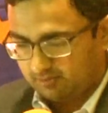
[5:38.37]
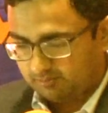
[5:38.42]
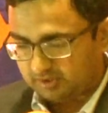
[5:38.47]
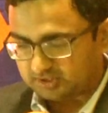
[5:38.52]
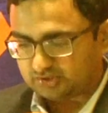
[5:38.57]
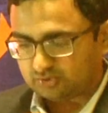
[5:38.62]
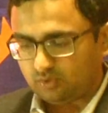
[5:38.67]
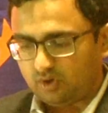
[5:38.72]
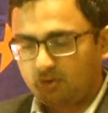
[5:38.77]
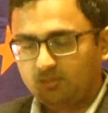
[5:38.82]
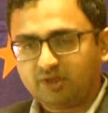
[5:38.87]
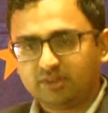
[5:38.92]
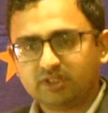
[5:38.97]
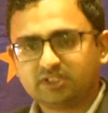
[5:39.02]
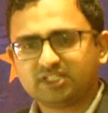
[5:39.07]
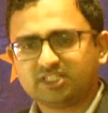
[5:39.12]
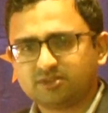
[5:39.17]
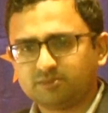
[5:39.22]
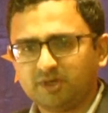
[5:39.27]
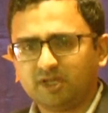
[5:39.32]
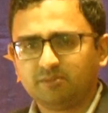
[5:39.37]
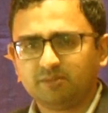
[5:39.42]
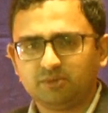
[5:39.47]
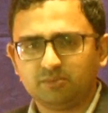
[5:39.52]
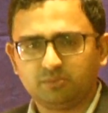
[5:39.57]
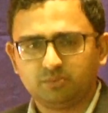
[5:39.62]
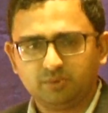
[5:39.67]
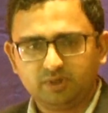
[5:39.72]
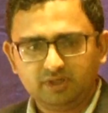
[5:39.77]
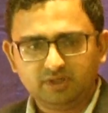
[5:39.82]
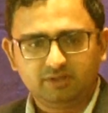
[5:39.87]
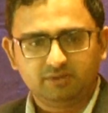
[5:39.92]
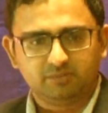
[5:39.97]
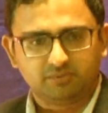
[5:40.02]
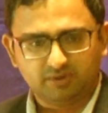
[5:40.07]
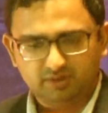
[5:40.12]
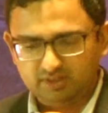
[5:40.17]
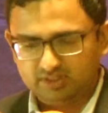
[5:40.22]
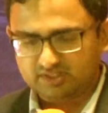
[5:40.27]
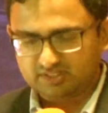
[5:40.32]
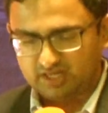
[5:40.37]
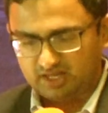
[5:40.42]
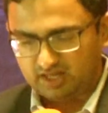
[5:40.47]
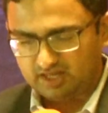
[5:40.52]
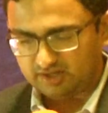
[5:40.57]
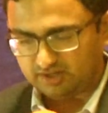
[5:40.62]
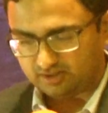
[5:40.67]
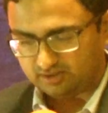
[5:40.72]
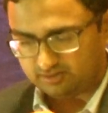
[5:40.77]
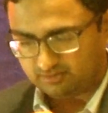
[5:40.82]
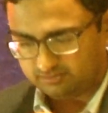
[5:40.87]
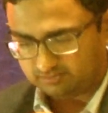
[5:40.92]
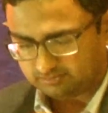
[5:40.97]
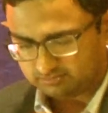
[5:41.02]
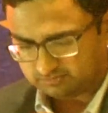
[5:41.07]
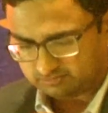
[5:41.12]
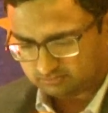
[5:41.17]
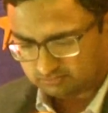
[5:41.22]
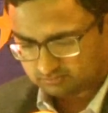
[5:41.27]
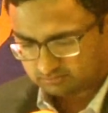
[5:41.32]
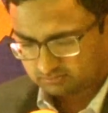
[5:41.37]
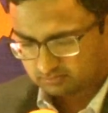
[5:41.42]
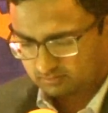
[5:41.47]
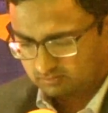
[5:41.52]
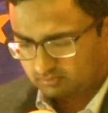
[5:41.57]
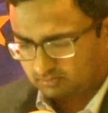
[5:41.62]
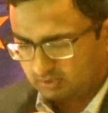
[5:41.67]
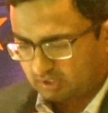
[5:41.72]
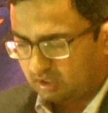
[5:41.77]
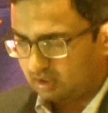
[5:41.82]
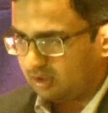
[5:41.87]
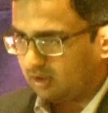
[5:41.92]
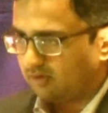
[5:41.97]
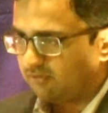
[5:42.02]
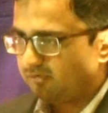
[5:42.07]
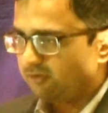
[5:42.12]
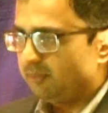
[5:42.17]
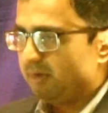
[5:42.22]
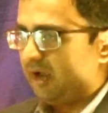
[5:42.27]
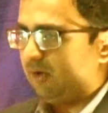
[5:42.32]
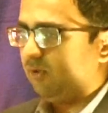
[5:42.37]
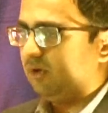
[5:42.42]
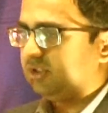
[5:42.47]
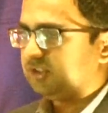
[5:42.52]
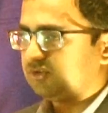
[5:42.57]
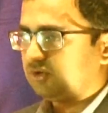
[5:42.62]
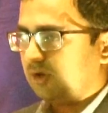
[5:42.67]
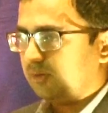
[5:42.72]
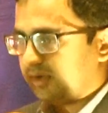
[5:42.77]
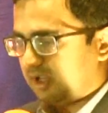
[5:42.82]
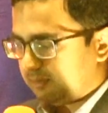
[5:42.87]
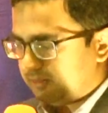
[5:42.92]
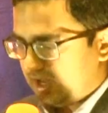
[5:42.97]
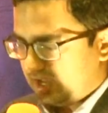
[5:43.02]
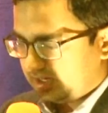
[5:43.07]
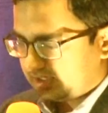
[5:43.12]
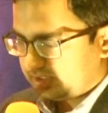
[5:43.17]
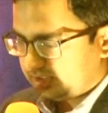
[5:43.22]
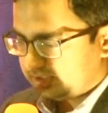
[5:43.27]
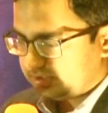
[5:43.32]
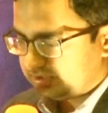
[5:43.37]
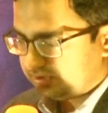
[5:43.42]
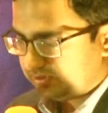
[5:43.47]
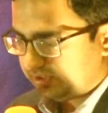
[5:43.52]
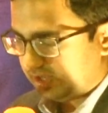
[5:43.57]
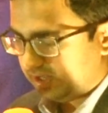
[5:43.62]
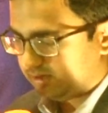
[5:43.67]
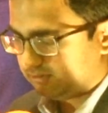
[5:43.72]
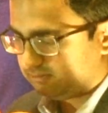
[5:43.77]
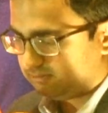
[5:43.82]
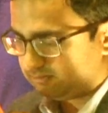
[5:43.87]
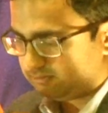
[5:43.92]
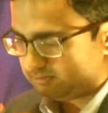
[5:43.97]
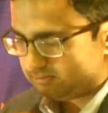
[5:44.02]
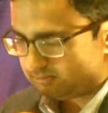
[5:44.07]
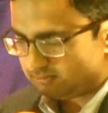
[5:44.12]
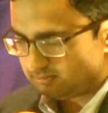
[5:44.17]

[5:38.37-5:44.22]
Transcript: But Swami, this has made me really, really tired. From now on, Swami, I'm not going to do that.